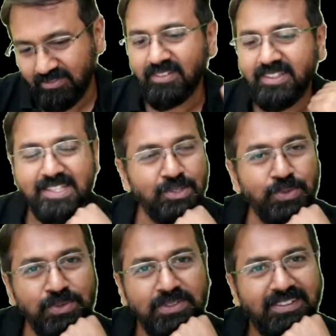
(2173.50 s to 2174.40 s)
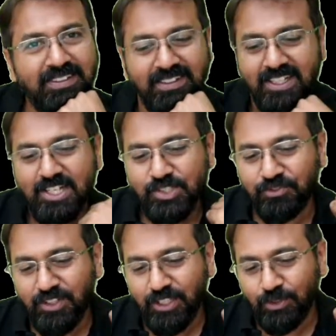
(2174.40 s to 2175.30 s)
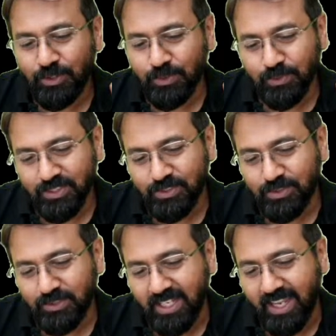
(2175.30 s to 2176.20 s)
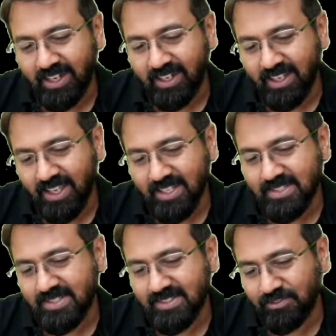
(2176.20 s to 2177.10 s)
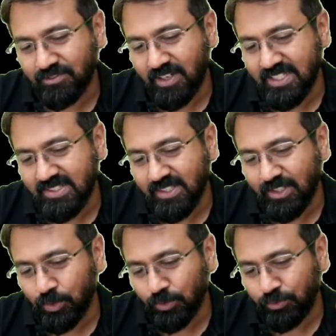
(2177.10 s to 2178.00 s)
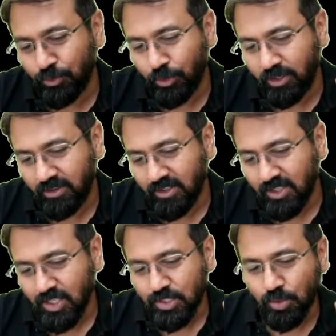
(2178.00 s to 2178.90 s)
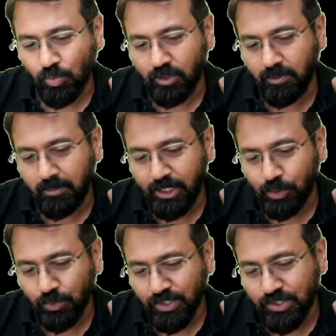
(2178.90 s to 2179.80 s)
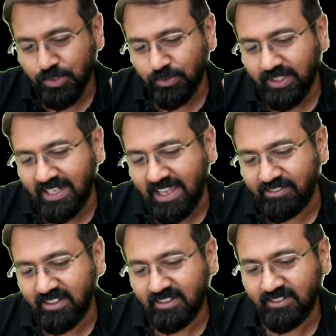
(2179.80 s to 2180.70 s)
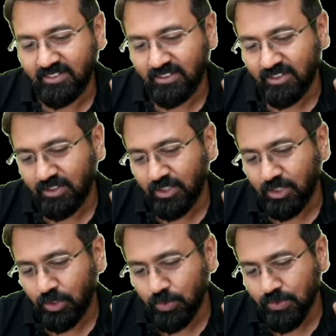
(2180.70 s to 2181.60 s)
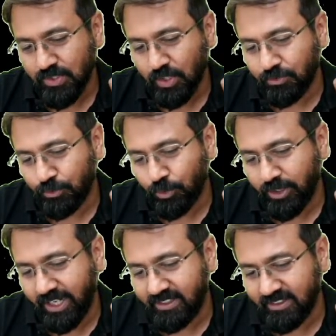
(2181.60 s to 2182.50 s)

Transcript: Yes or no? So we know 2 raised to 10, it's 1024. So what will be 2 raised to 11? 2048.